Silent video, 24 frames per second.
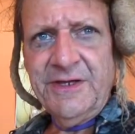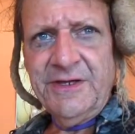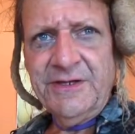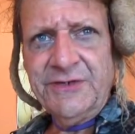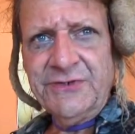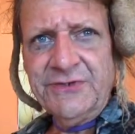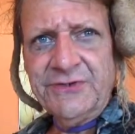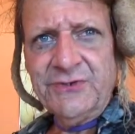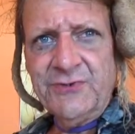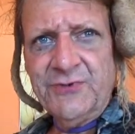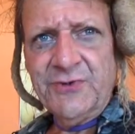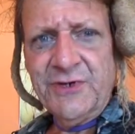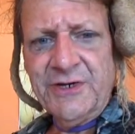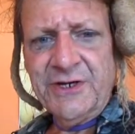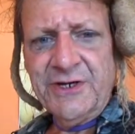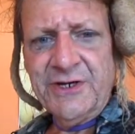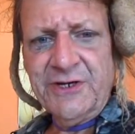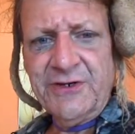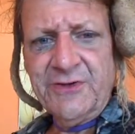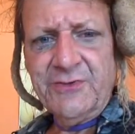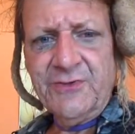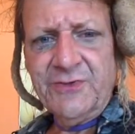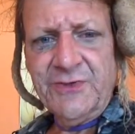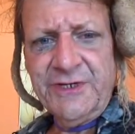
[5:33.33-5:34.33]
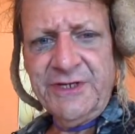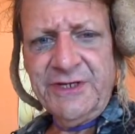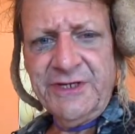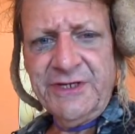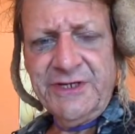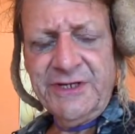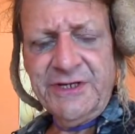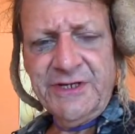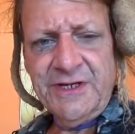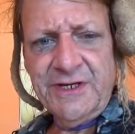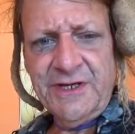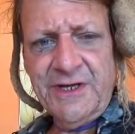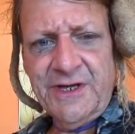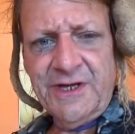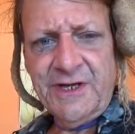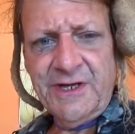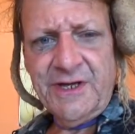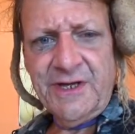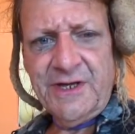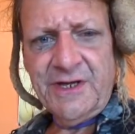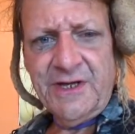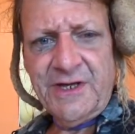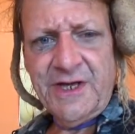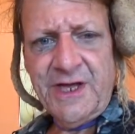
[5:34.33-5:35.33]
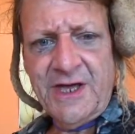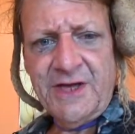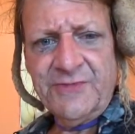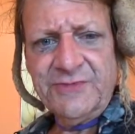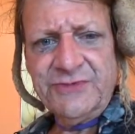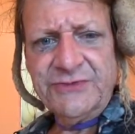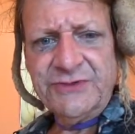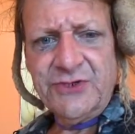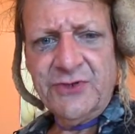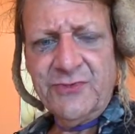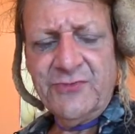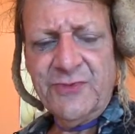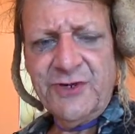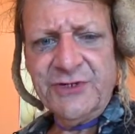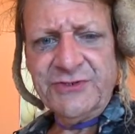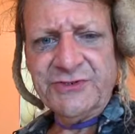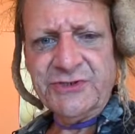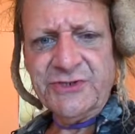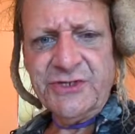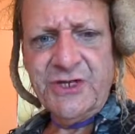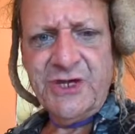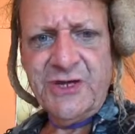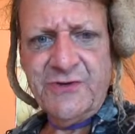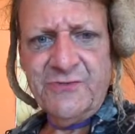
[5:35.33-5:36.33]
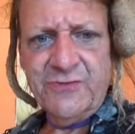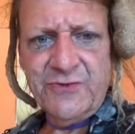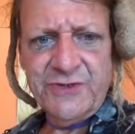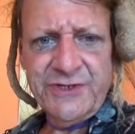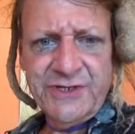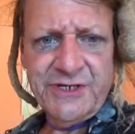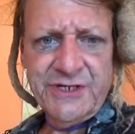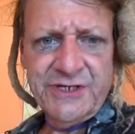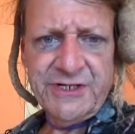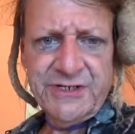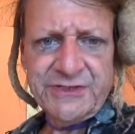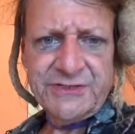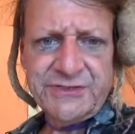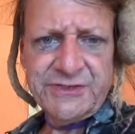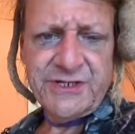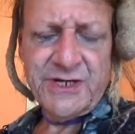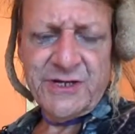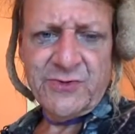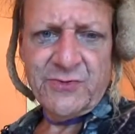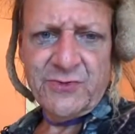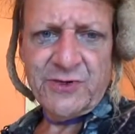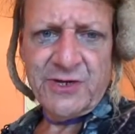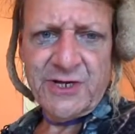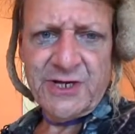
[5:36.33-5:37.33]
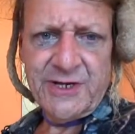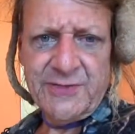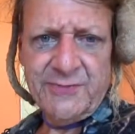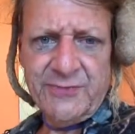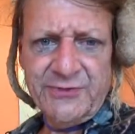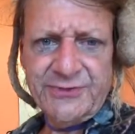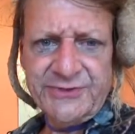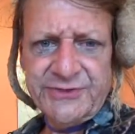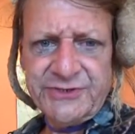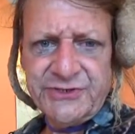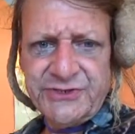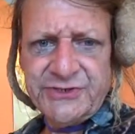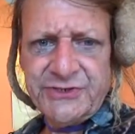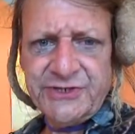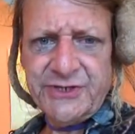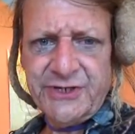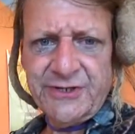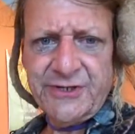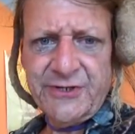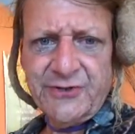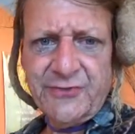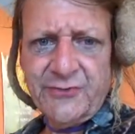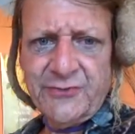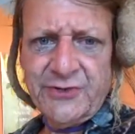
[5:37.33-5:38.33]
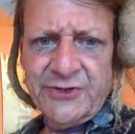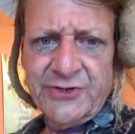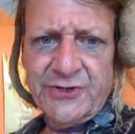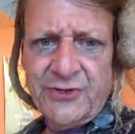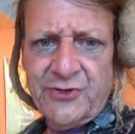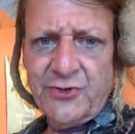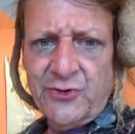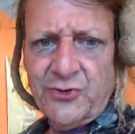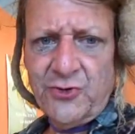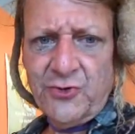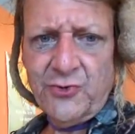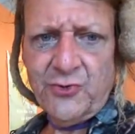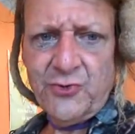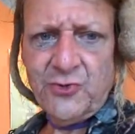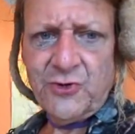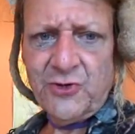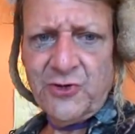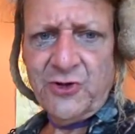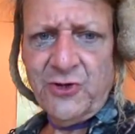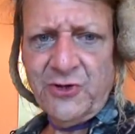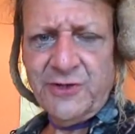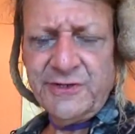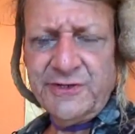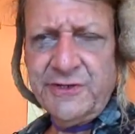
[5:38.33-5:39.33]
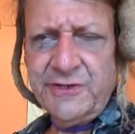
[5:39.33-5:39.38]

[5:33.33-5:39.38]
to where we have so much love within us that we're able to share it with the whole world.